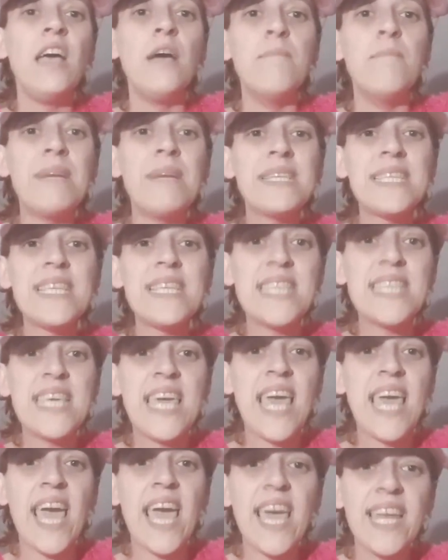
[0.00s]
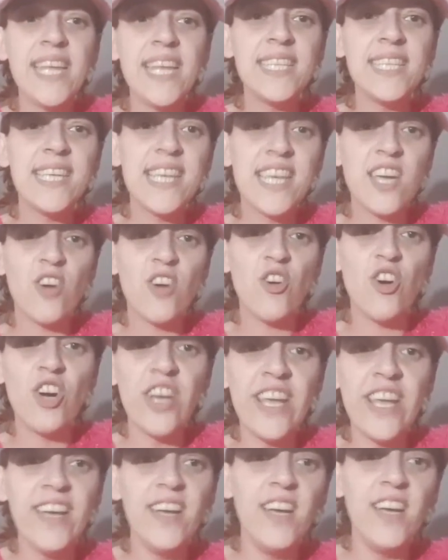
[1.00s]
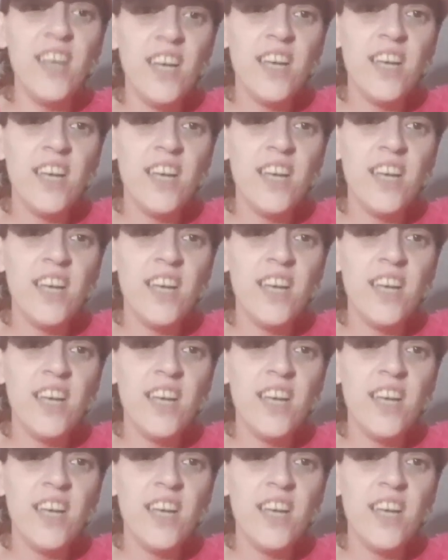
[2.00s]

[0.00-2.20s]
Mrs. Kennedy, get on it.